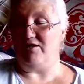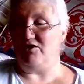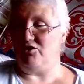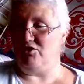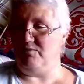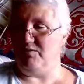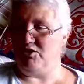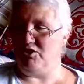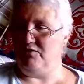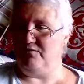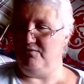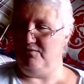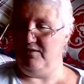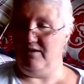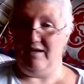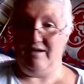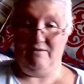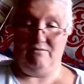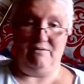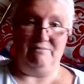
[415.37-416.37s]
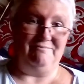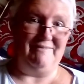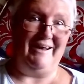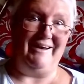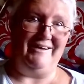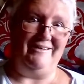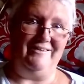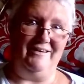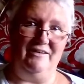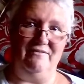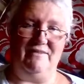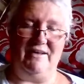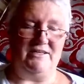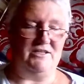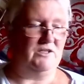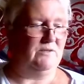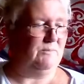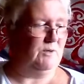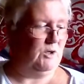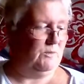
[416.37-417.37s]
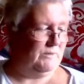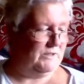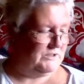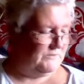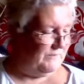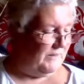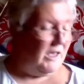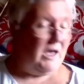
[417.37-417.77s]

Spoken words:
too much of anything of that at the moment.